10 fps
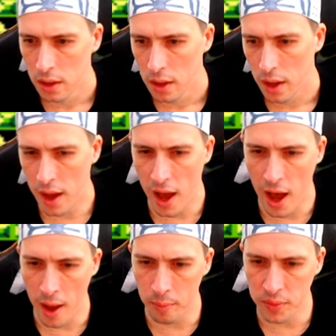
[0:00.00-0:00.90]

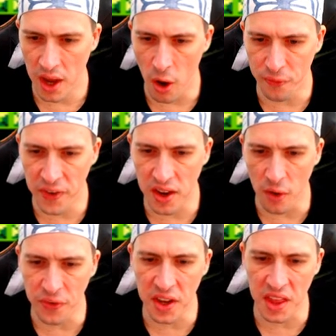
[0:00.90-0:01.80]
Yeah, I'll
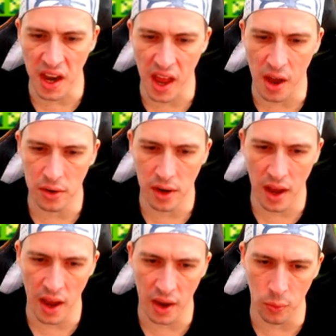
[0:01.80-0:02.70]
figure that
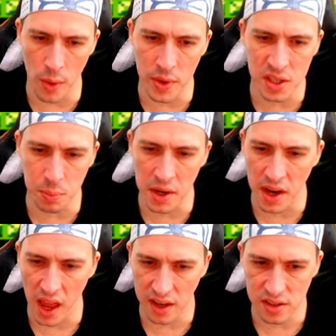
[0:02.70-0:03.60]
out, when we spin
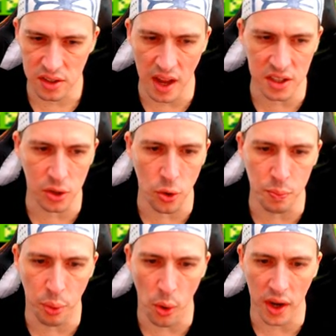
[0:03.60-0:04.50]
next. Yeah, that's a
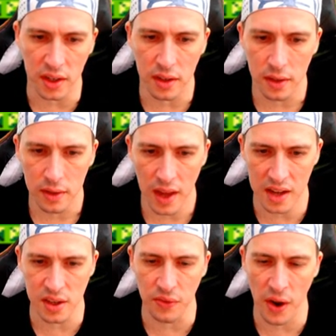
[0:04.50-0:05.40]
good point.
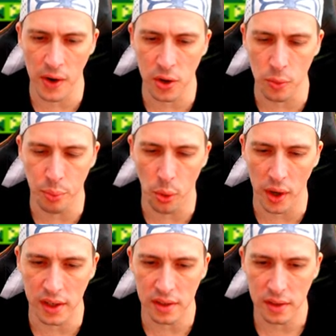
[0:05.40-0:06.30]
That's a very good
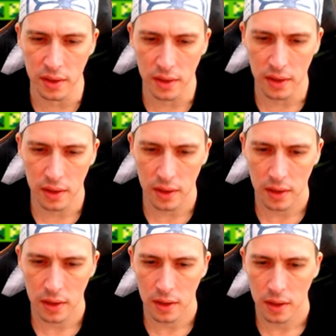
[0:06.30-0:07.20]
point.
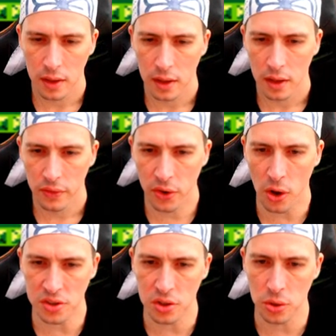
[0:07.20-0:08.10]

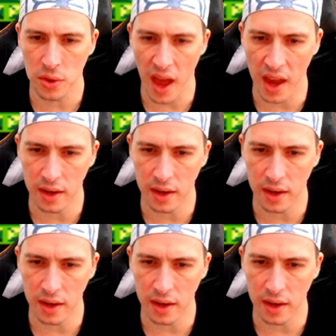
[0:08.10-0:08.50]
Forgot to do that.